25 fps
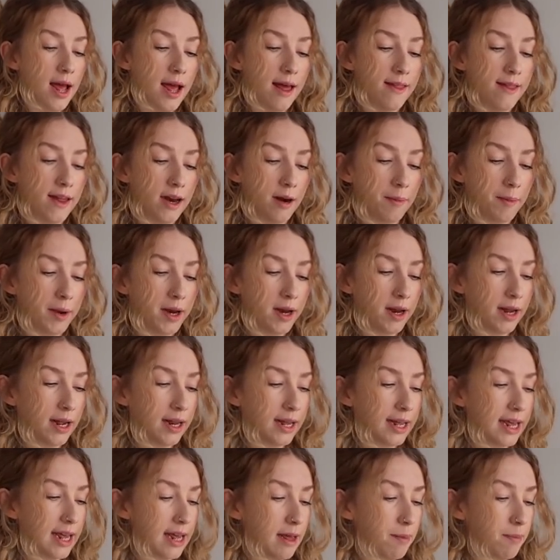And then I'm
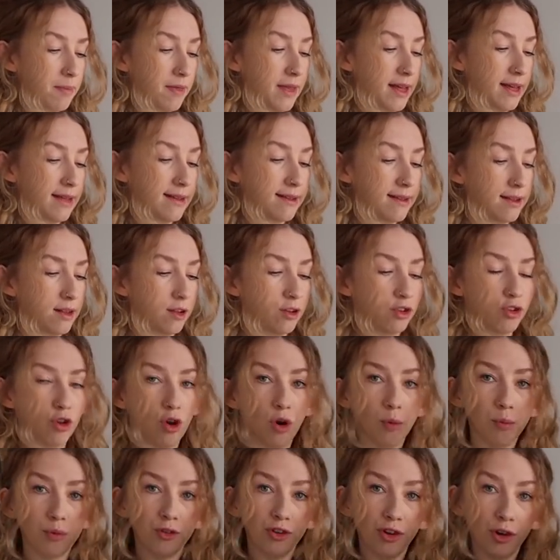gonna keep this
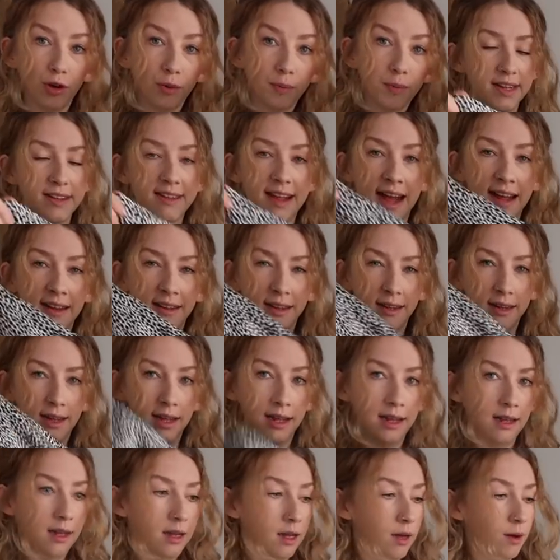Topshop
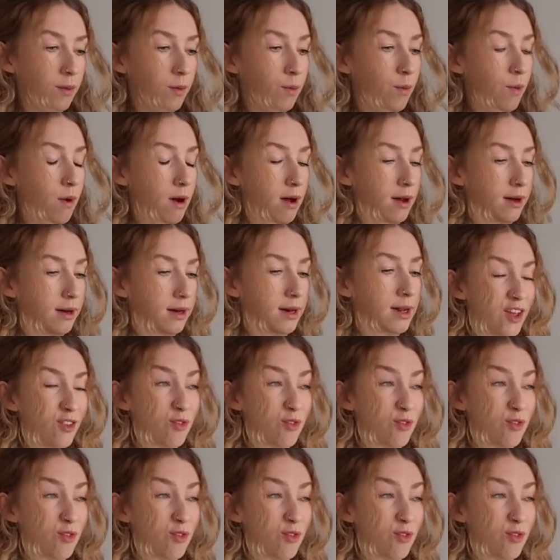satiny one.